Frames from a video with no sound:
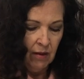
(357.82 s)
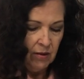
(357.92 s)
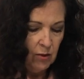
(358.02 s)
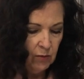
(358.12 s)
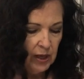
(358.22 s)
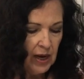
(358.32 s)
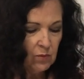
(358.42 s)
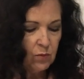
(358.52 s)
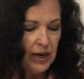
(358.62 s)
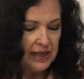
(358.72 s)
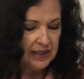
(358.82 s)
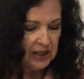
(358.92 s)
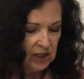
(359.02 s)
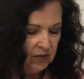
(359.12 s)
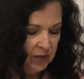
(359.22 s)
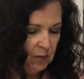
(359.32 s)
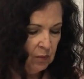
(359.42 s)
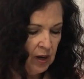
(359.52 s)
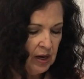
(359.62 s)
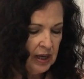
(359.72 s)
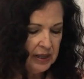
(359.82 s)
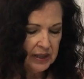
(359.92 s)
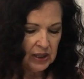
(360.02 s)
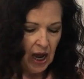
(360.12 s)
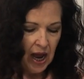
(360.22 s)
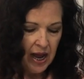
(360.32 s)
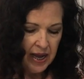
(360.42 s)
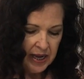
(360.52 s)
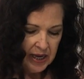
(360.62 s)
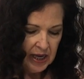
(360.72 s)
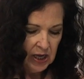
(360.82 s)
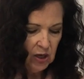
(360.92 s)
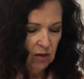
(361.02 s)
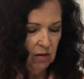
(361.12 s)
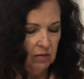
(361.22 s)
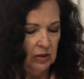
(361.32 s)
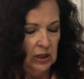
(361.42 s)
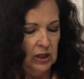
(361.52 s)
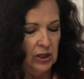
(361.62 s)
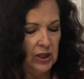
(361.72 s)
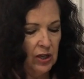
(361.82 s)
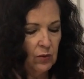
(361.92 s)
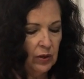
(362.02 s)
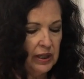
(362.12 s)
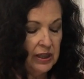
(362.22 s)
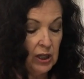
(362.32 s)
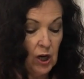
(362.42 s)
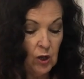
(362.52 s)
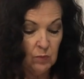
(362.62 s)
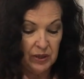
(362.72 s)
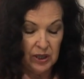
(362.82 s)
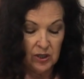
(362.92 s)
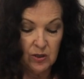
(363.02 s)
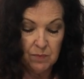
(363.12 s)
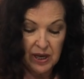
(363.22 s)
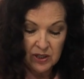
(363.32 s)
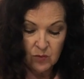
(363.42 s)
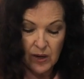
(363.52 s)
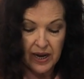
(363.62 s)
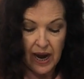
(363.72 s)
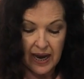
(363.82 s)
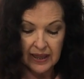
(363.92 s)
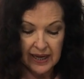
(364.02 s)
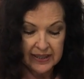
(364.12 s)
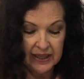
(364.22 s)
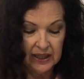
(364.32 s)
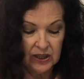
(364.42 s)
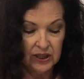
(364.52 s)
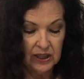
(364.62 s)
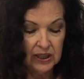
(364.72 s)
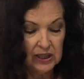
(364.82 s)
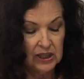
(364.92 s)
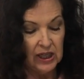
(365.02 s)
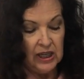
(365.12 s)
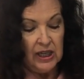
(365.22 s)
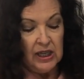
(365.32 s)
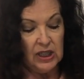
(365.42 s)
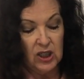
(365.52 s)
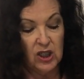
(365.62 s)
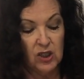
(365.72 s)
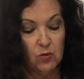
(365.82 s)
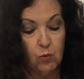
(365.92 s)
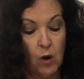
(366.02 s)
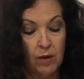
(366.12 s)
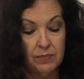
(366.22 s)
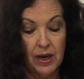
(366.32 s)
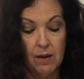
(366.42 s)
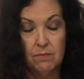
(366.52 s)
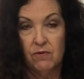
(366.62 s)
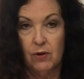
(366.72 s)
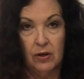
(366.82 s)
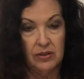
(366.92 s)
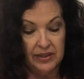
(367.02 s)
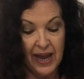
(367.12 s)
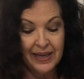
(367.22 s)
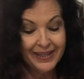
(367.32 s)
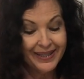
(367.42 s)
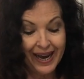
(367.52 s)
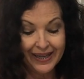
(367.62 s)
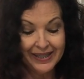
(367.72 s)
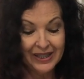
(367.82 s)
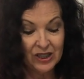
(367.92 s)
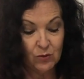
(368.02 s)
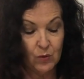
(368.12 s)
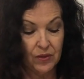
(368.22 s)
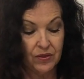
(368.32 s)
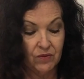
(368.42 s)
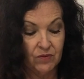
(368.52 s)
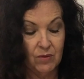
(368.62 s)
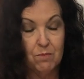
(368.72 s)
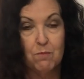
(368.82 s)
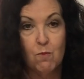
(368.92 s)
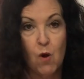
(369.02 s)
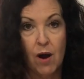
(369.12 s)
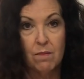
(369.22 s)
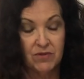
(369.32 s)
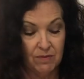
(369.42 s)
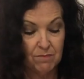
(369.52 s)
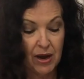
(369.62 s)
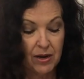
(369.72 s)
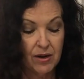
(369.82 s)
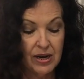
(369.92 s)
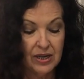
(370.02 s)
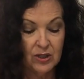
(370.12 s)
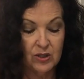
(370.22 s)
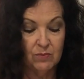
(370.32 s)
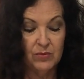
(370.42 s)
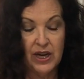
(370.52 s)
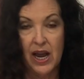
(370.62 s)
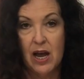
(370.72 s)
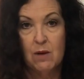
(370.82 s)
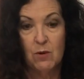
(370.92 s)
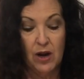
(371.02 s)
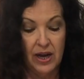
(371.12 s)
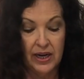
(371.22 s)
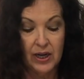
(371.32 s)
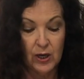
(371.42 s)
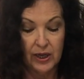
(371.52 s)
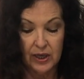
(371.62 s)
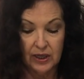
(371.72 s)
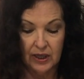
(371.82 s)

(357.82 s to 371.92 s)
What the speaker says: You can add raisins if you want. I generally don't, because best way I like to eat these is just warmed up for 10 seconds with some butter and some jam or honey on it.